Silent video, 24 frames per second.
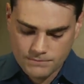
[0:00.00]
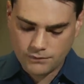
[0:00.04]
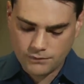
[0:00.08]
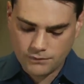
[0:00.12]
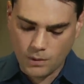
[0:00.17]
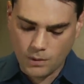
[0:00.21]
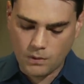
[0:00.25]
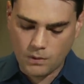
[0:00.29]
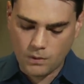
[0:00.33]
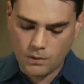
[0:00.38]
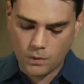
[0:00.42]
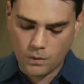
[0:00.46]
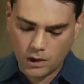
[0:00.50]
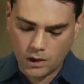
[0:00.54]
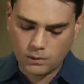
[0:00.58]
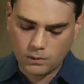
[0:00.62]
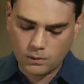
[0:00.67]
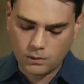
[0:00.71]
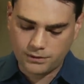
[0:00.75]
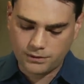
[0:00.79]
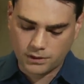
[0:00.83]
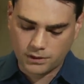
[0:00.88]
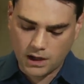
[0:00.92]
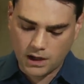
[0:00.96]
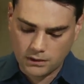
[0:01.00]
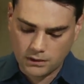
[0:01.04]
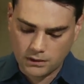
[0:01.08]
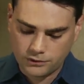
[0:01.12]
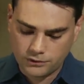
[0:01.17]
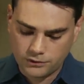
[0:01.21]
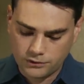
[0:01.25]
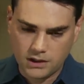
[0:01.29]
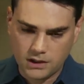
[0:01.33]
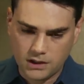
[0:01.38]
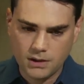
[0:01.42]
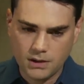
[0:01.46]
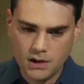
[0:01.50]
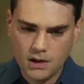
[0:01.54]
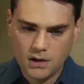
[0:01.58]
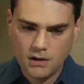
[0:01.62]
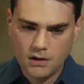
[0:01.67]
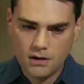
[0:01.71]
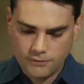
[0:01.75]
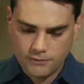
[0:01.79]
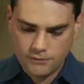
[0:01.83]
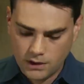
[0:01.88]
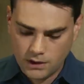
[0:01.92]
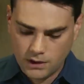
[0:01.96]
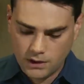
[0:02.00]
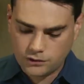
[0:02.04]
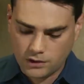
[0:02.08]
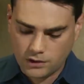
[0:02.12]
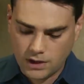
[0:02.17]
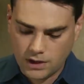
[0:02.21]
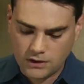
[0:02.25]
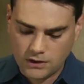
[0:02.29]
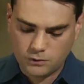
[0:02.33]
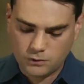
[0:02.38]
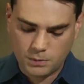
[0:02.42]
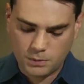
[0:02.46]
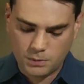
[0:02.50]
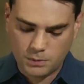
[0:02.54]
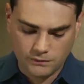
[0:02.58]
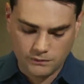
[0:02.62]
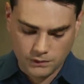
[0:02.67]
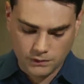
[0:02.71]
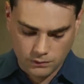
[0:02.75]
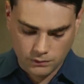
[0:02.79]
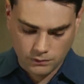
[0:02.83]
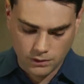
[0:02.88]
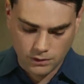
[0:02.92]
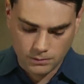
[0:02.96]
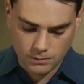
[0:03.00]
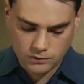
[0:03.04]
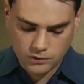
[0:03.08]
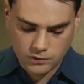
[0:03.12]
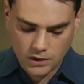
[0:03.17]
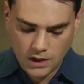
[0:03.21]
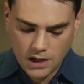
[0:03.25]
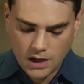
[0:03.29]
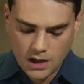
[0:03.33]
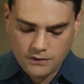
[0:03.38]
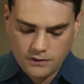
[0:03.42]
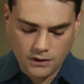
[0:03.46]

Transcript: for what will work with your color scheme, furniture, and specific rooms.